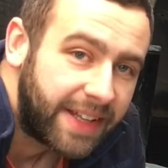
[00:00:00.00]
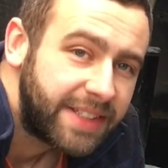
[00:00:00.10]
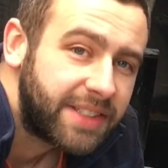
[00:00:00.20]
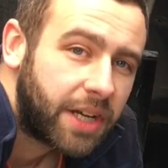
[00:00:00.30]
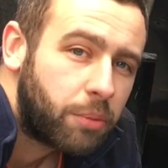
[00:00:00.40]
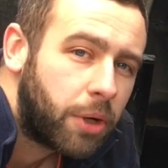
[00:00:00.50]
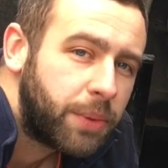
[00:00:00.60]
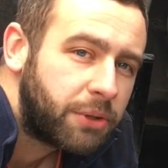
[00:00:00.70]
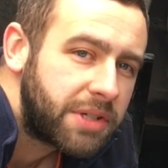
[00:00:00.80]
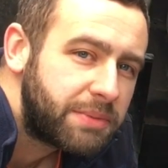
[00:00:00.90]
this is like a
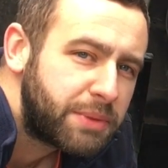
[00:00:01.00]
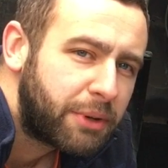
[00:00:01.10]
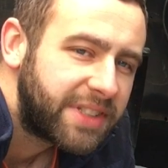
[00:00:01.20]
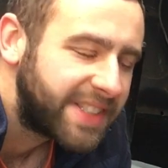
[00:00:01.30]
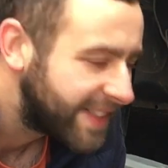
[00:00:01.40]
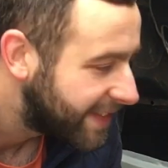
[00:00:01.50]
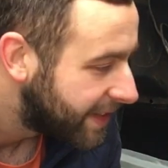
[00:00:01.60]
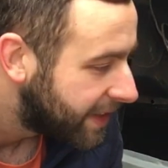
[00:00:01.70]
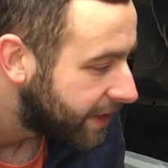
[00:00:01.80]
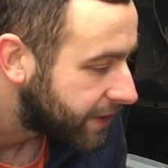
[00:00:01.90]
proper Christmas present.
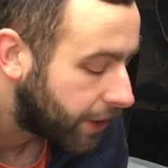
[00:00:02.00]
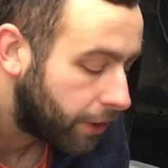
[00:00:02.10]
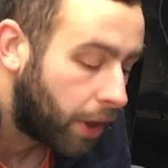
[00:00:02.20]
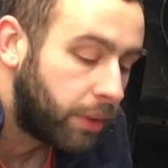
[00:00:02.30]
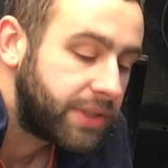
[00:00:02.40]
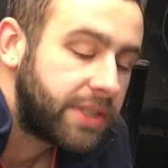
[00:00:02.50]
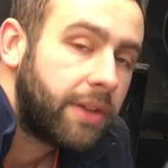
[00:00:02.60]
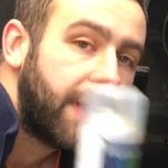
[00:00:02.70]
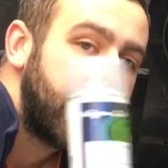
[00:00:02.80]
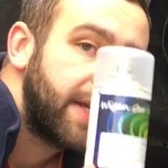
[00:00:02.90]
So I wanted to
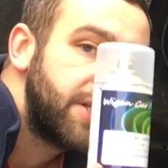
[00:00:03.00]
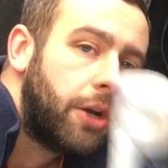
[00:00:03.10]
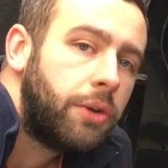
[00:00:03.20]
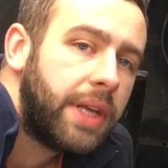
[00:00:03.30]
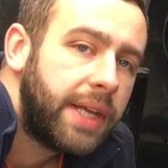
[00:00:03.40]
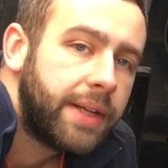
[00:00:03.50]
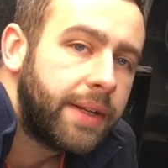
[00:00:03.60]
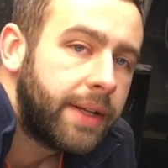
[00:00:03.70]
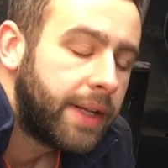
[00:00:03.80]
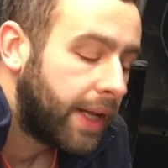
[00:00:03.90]
thank Tony.
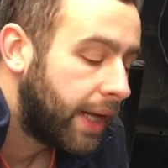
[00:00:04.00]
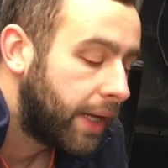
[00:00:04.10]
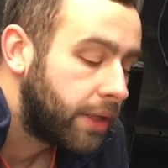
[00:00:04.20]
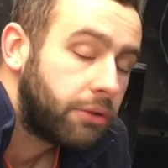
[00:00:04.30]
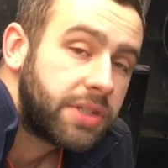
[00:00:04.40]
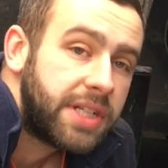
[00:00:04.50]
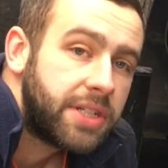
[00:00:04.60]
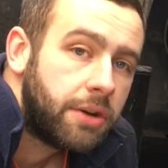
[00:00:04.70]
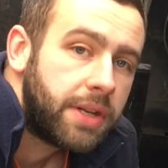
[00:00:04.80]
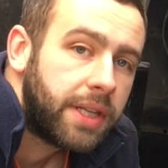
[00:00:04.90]
You would have seen
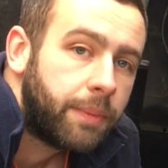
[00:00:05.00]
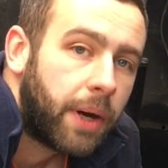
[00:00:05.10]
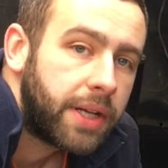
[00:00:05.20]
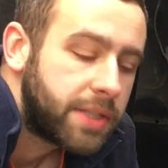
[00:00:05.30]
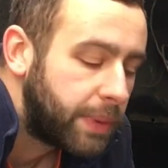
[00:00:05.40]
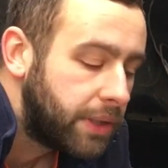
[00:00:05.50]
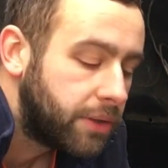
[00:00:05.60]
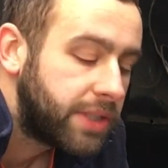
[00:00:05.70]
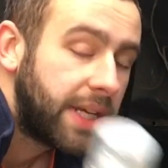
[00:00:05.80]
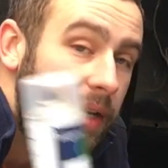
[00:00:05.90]
Tony in the Midas
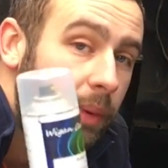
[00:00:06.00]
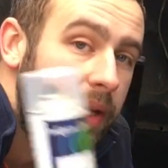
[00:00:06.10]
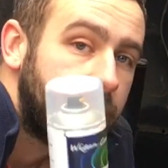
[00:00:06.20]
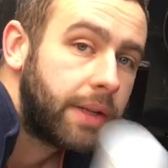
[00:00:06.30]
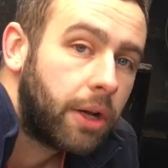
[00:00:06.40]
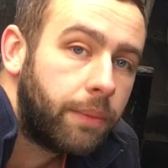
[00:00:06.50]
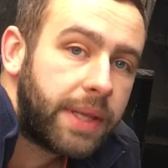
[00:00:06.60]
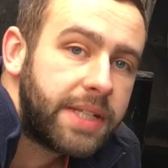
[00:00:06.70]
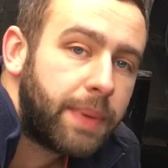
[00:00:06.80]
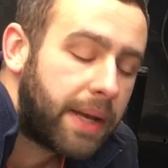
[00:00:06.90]
builds. He went and got me
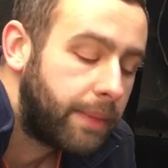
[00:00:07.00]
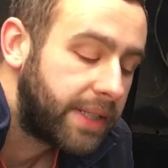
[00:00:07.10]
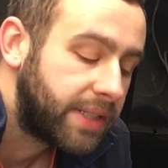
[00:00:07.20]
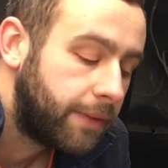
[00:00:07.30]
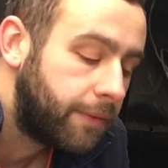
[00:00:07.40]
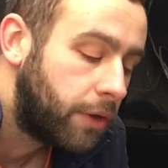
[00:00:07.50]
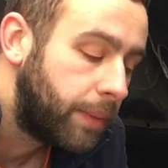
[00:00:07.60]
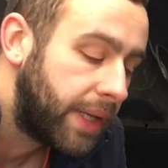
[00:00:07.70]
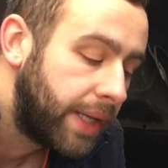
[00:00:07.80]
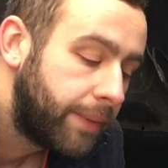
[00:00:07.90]
this paint mixed up for
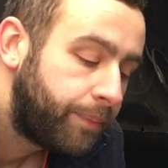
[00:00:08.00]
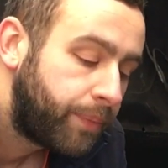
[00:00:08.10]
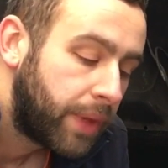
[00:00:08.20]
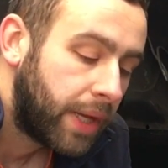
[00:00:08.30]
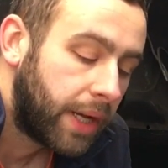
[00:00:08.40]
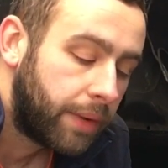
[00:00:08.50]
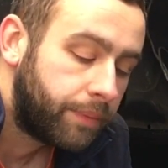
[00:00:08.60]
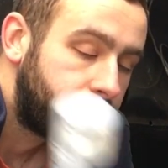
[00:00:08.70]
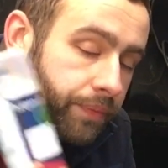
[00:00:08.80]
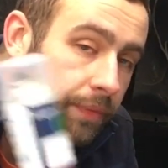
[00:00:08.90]
me
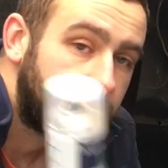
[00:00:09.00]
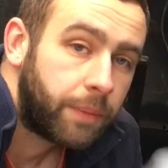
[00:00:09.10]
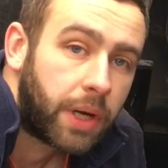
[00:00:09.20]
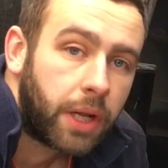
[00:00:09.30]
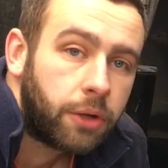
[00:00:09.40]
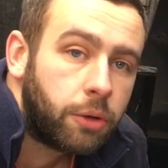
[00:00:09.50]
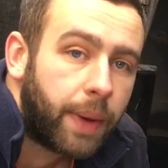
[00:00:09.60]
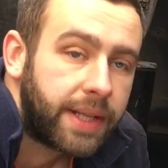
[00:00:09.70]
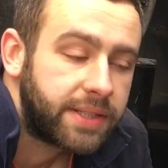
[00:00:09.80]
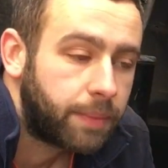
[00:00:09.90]
from our local
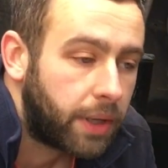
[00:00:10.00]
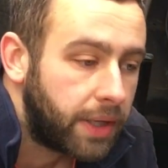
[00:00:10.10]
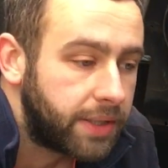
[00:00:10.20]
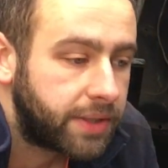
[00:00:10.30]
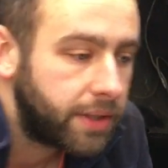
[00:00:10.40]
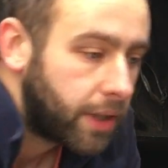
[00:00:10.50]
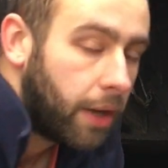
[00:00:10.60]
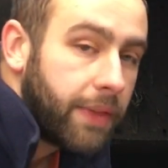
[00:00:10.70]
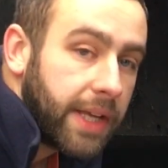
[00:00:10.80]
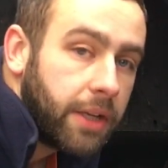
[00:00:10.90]
paint suppliers.
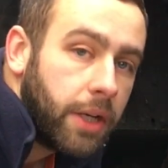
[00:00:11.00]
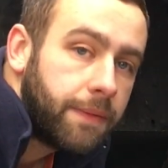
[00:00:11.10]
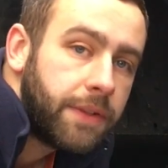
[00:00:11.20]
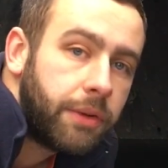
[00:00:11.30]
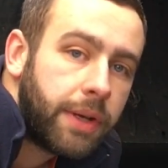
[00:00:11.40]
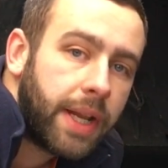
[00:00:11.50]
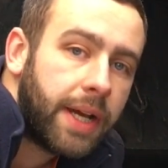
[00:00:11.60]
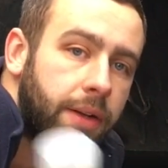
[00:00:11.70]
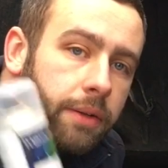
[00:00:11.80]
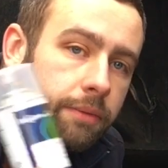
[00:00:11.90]
Can't thank you enough for doing
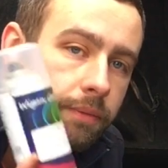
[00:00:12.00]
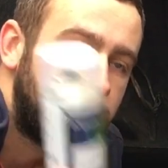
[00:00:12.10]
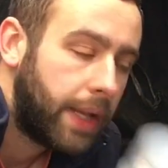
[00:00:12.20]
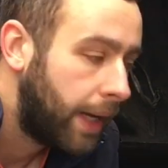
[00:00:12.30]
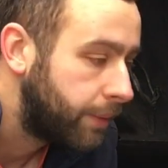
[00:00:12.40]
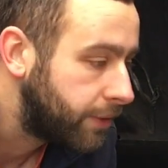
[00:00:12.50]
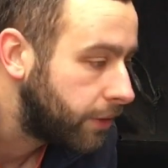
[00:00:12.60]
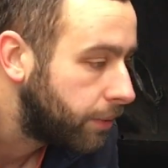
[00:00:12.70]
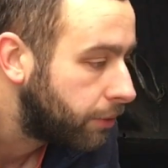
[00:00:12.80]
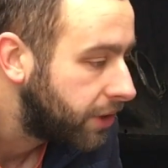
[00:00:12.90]
that.
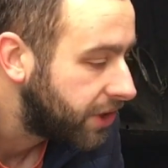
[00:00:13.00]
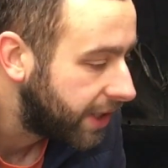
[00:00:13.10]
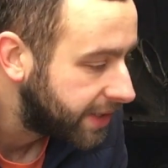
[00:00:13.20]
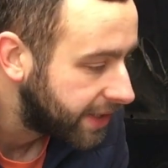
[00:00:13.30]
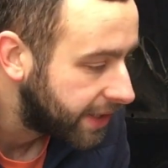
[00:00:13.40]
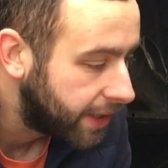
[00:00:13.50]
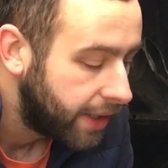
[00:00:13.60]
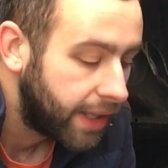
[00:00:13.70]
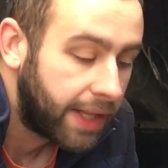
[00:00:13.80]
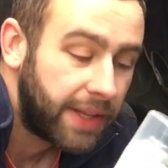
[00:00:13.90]
Absolutely appreciate it.
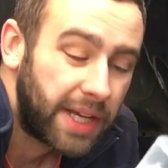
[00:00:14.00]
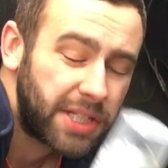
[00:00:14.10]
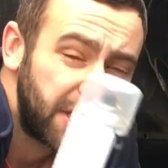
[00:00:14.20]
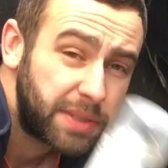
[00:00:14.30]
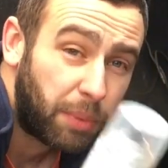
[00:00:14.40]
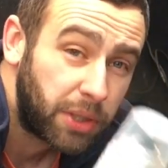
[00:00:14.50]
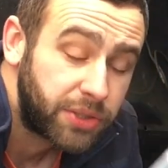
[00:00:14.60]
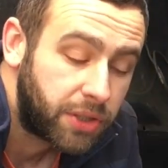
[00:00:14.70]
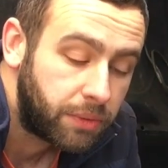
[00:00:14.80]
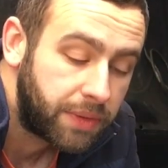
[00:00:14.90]
And they are spot
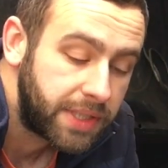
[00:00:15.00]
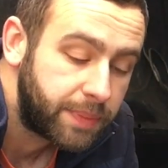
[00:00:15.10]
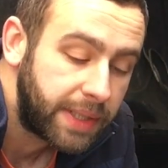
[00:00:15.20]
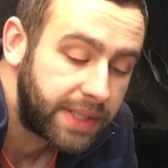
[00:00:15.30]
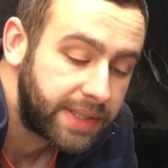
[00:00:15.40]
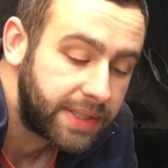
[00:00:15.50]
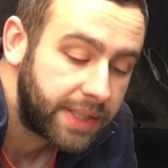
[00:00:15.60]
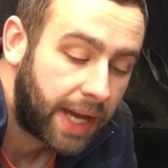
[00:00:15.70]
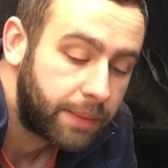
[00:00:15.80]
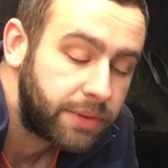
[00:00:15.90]
on with this mix. It's
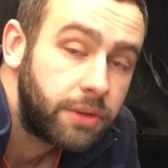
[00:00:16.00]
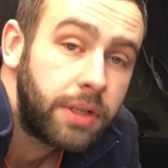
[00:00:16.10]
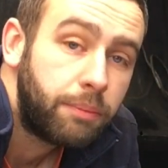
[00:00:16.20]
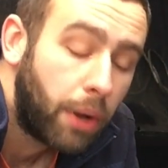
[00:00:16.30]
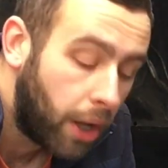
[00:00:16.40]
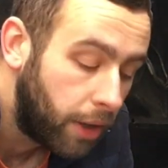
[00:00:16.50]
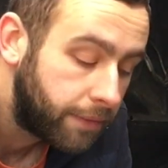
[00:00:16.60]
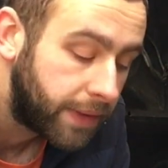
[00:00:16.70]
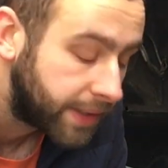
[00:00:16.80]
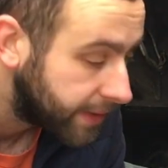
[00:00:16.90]
absolutely
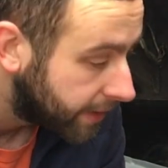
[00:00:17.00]
perfect.